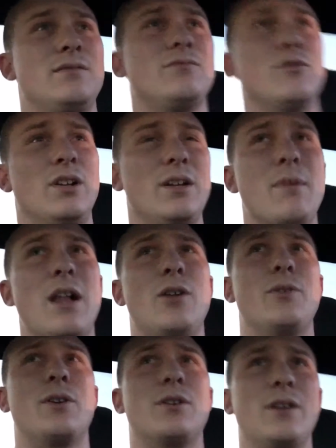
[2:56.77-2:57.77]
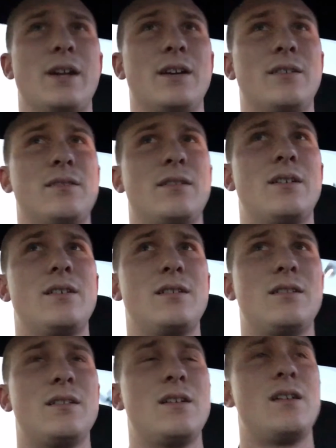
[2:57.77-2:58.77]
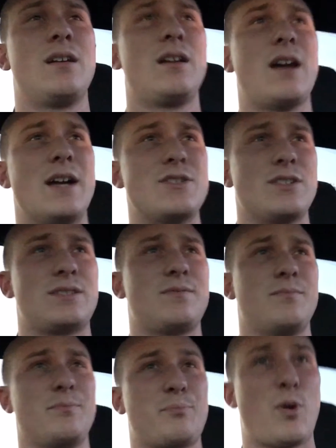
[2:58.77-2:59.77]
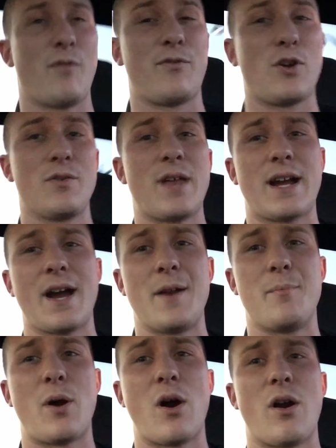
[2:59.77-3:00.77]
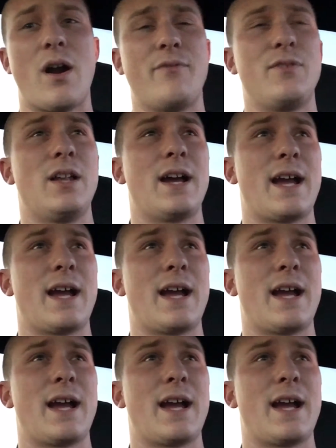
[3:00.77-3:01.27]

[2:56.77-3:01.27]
really mellow knurling. I just prefer that kind of bar. I feel like